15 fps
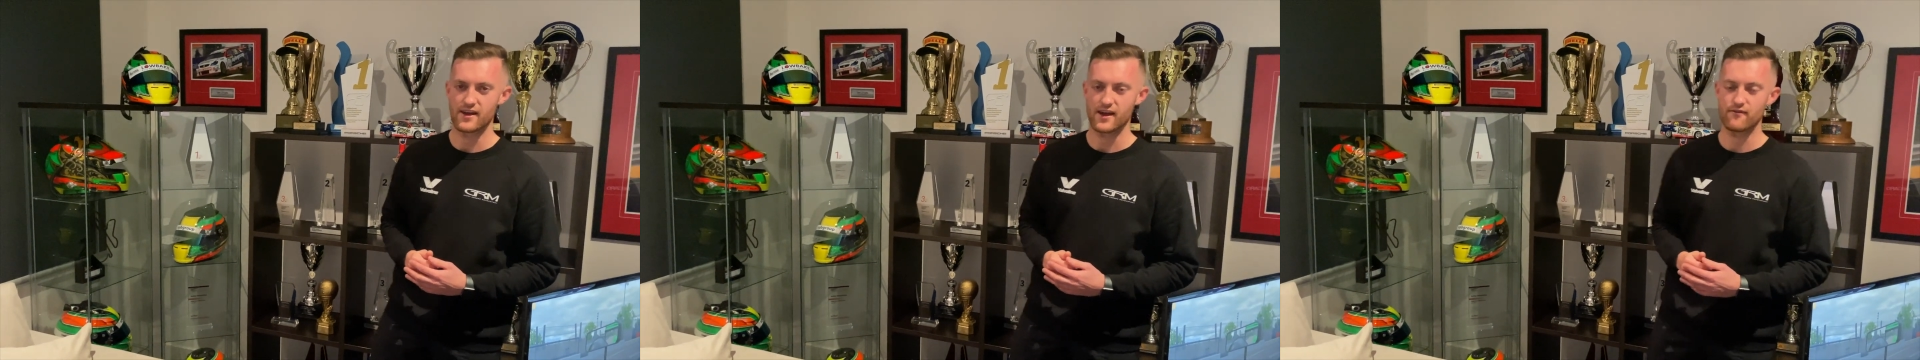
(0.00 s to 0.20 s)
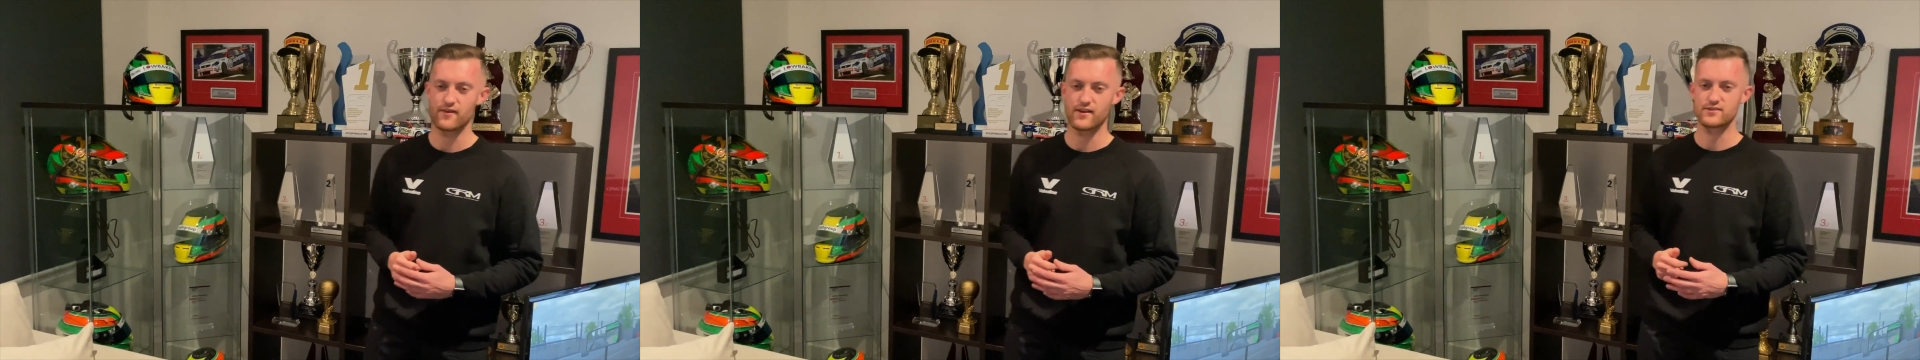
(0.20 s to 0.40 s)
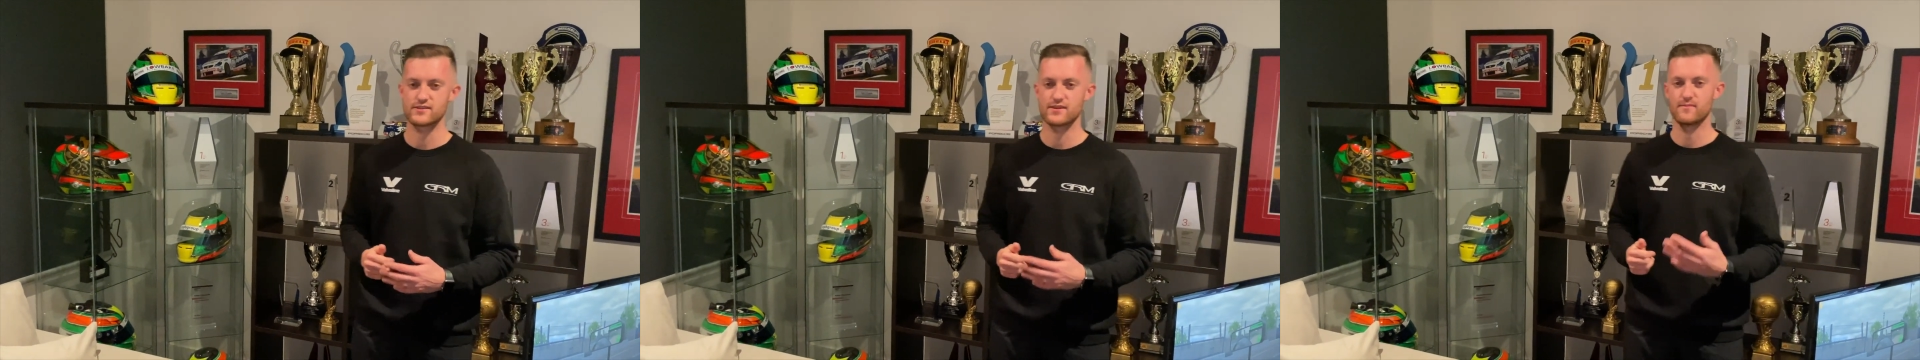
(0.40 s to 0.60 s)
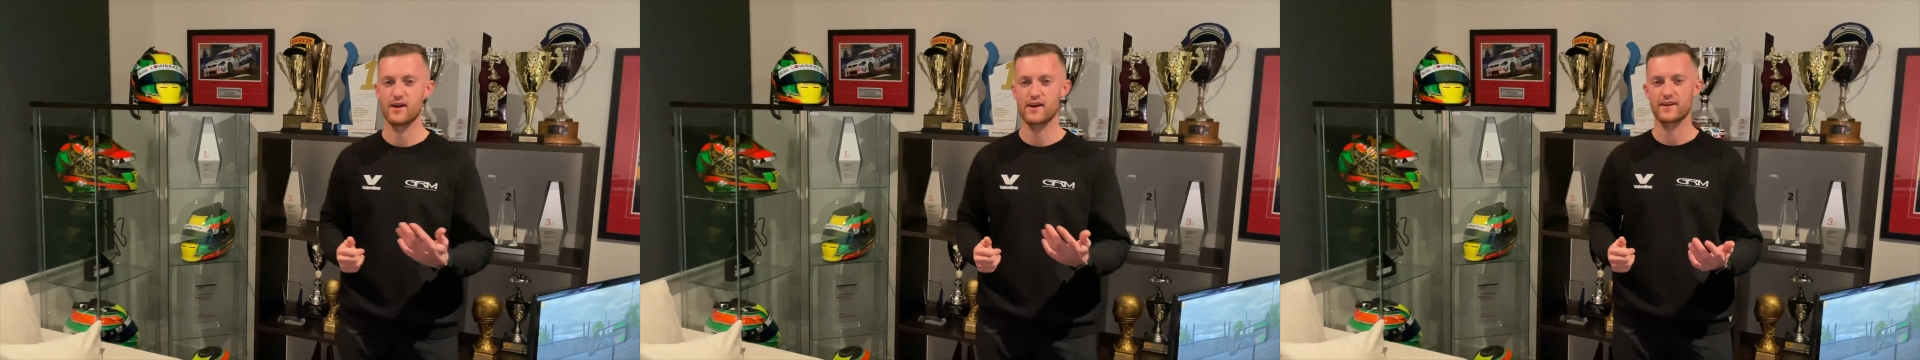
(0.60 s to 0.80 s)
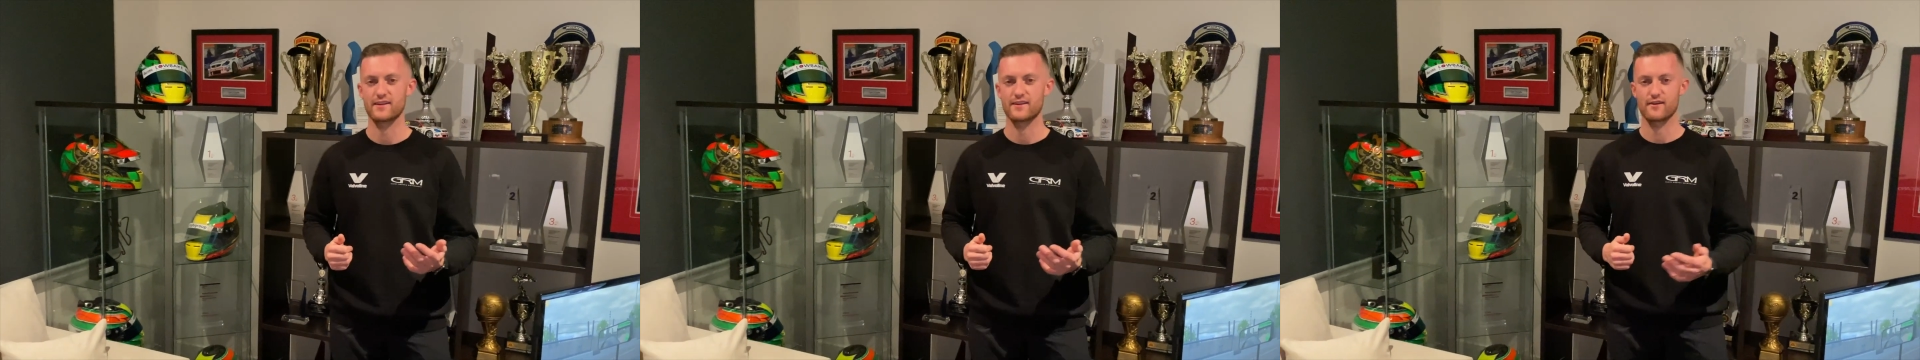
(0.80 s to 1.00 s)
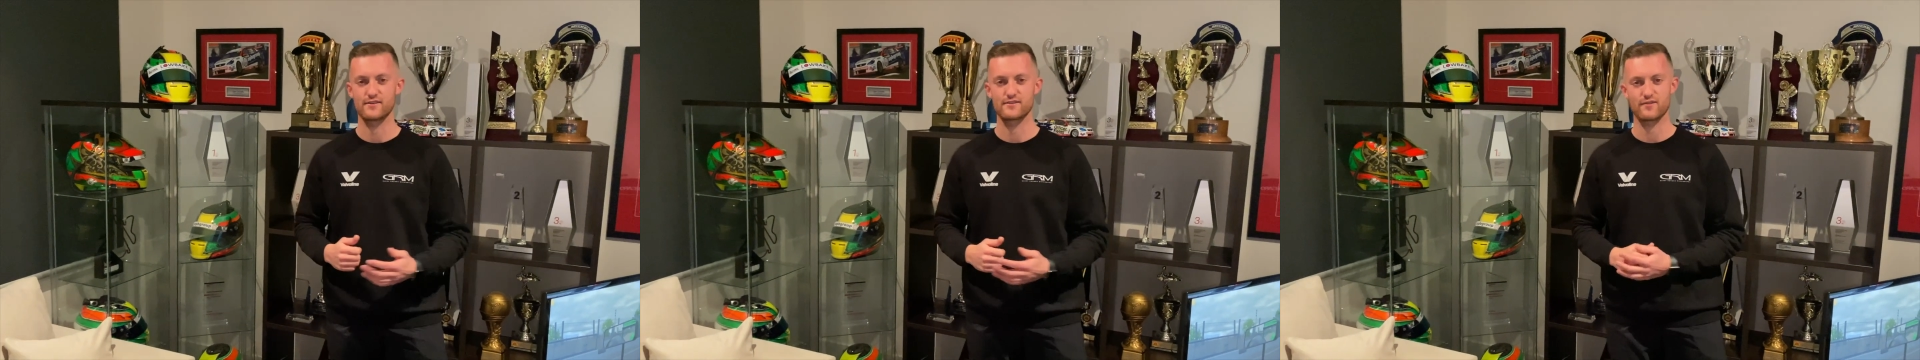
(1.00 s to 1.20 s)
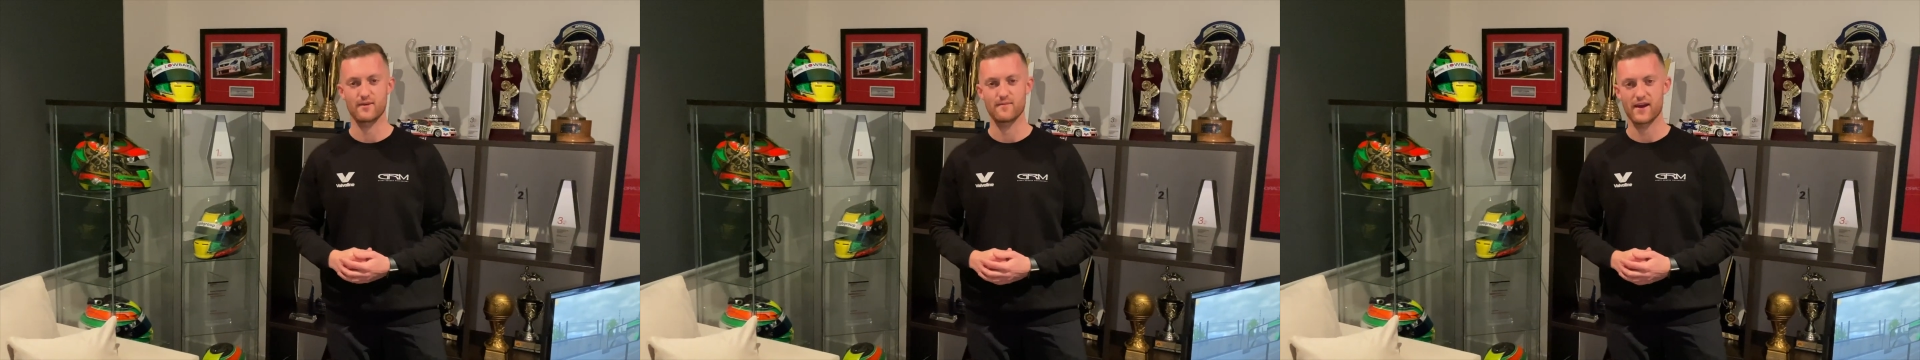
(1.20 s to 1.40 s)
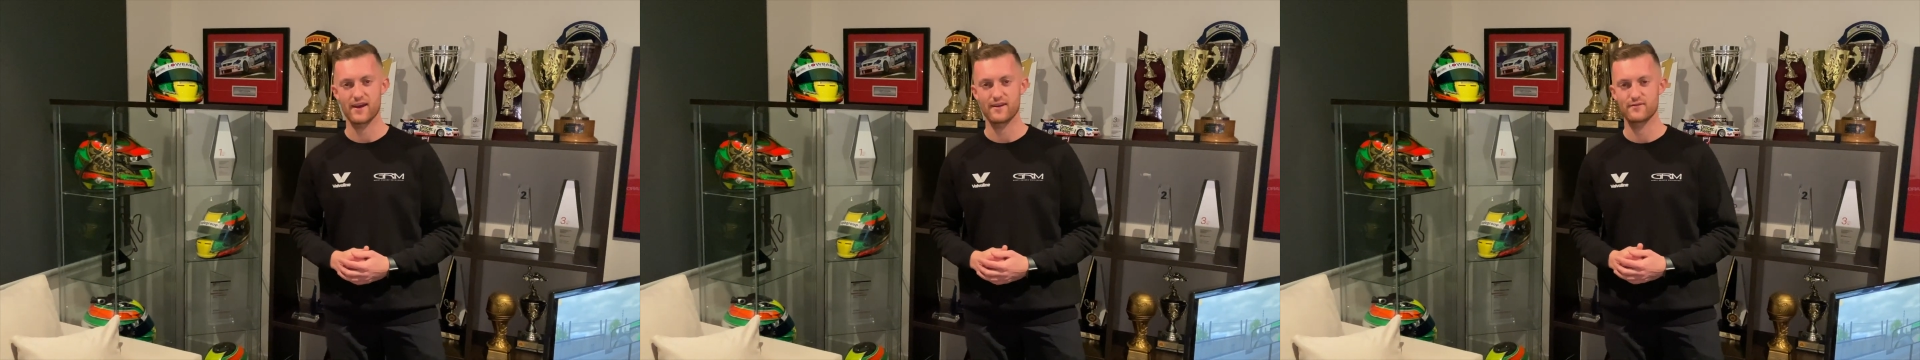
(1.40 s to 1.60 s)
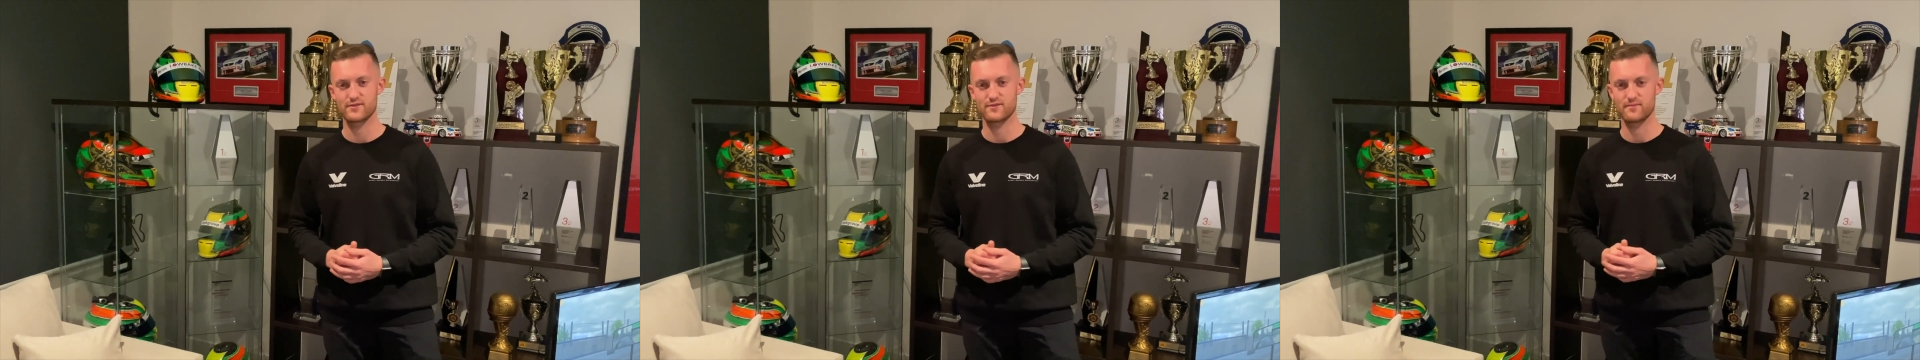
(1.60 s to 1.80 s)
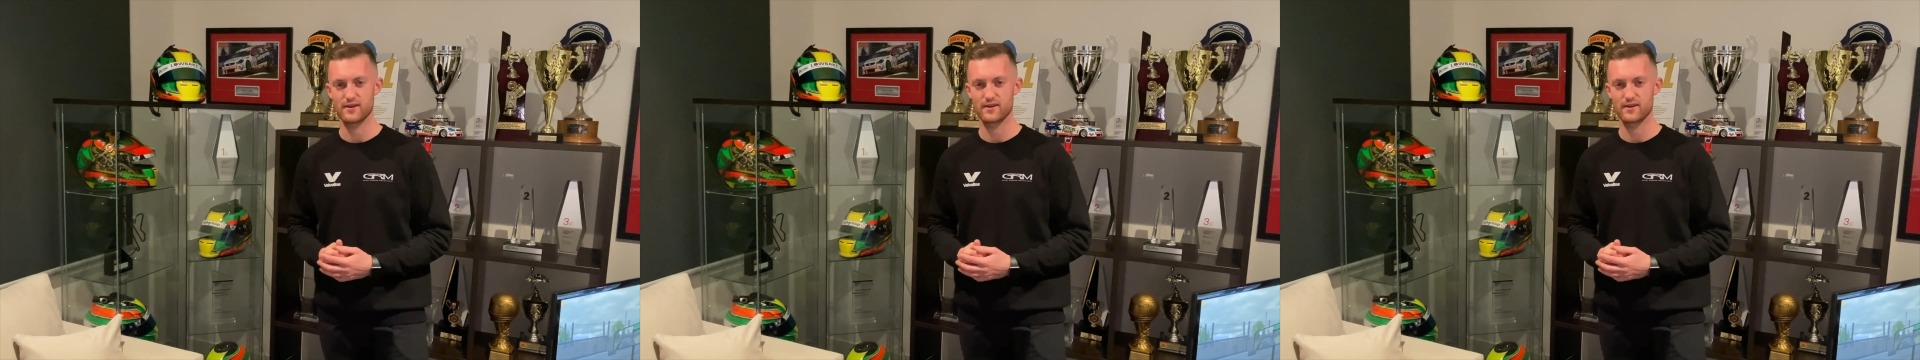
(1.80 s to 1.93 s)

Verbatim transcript: eventually might get those remade, which would